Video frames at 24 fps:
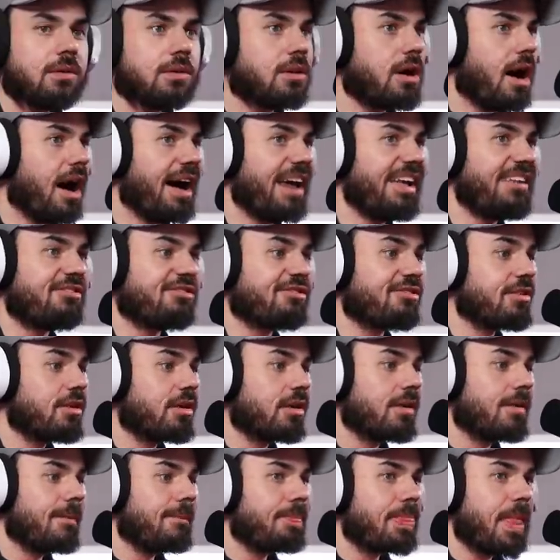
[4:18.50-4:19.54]
Guys,
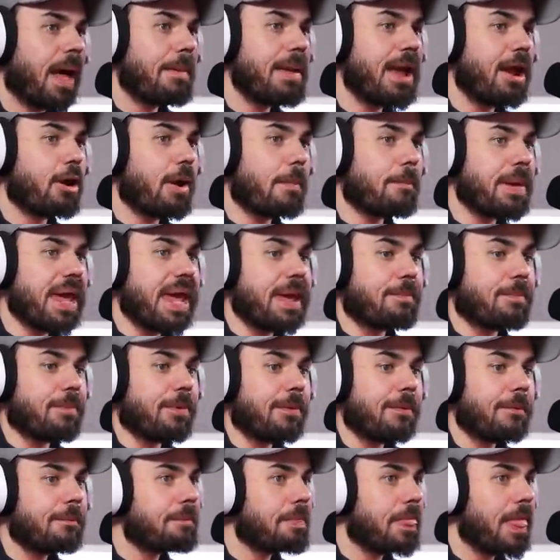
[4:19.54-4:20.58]
I'm here to beep.
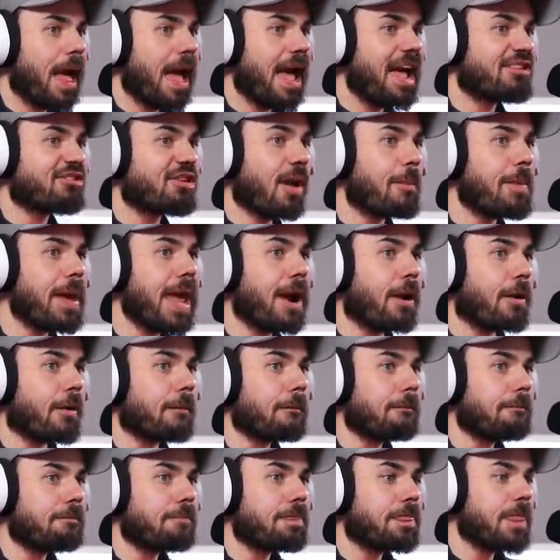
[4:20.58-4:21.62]
It's up here.
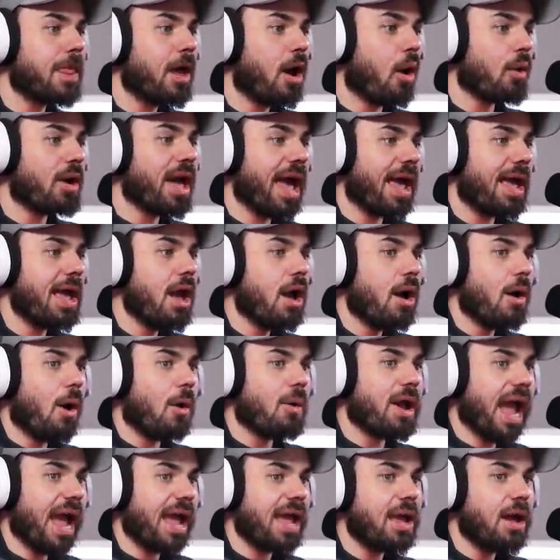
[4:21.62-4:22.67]
Okay,
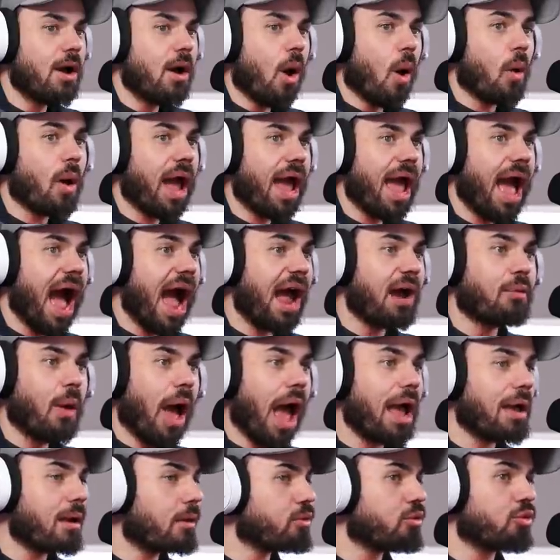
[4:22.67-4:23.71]
okay, okay. I,
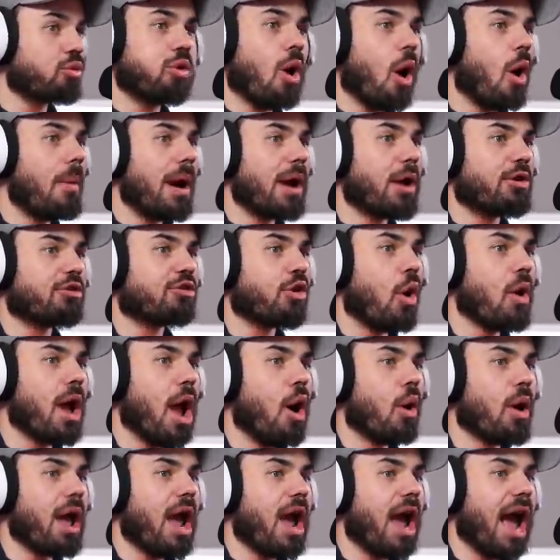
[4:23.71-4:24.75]
I, oh my goodness. Okay,
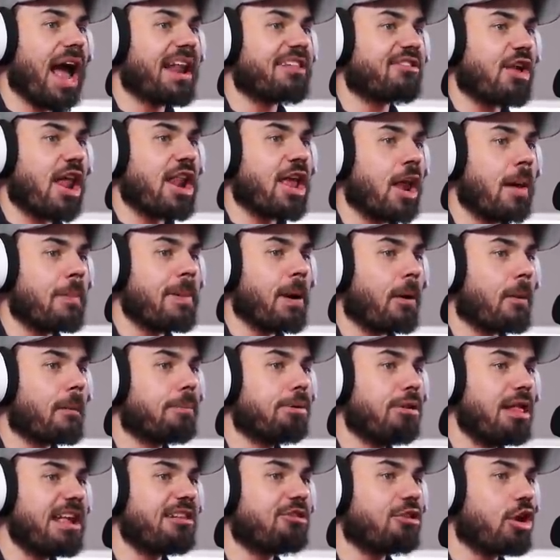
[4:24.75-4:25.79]
okay. I'm just gonna get up here.
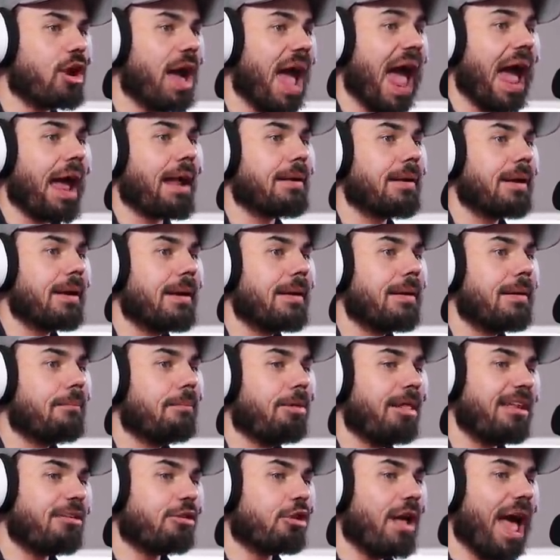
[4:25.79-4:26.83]
Please, little hat.
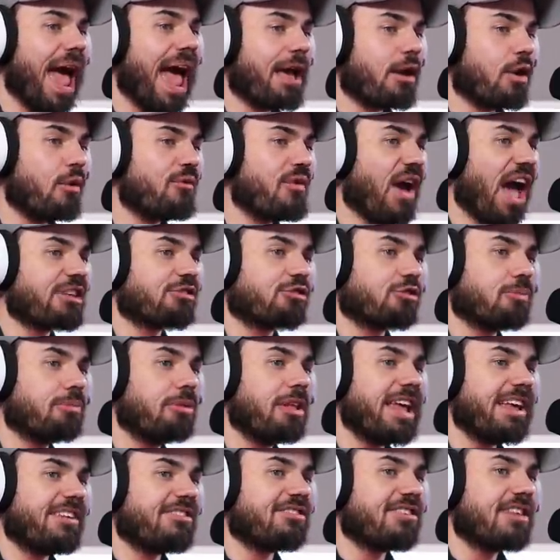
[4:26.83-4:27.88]
Please, little hack, go faster,
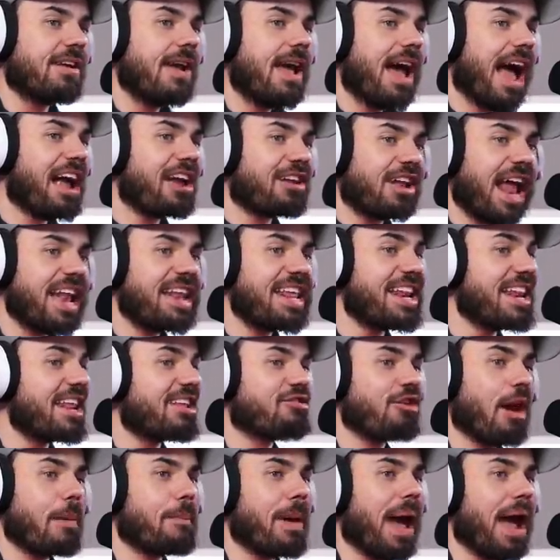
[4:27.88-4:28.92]
please. I, I need the
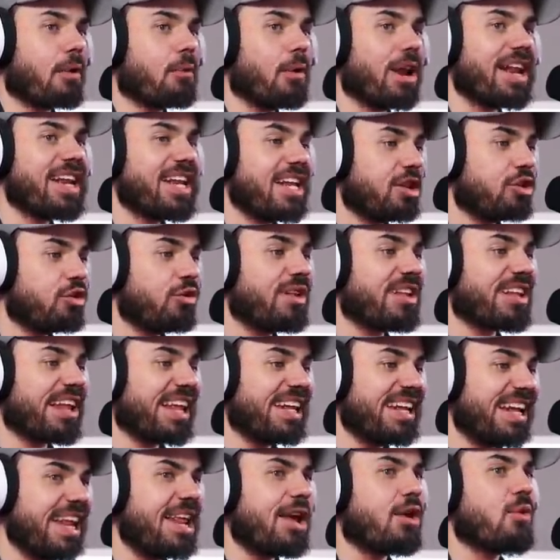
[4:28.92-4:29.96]
jetpack. What I need to do is I
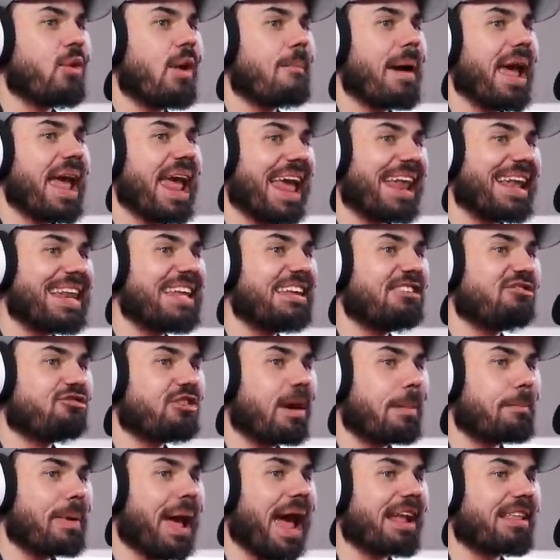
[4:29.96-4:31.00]
need to equip my alien
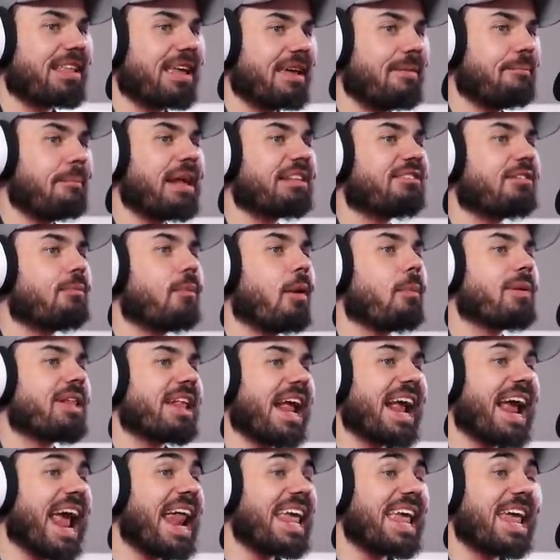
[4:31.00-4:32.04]
jetpack to get myself more. I
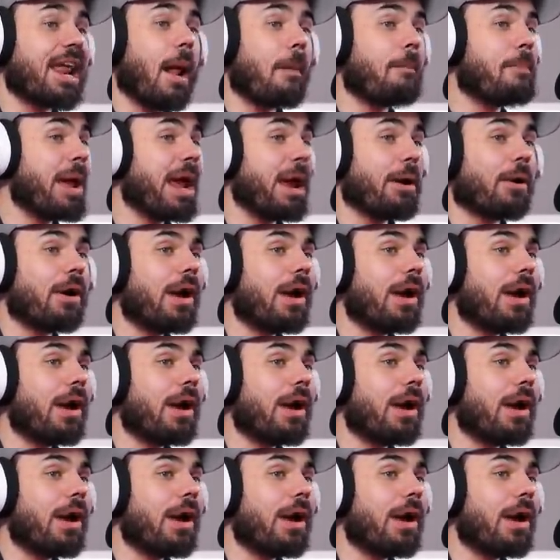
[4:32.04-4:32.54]
gotta get up here,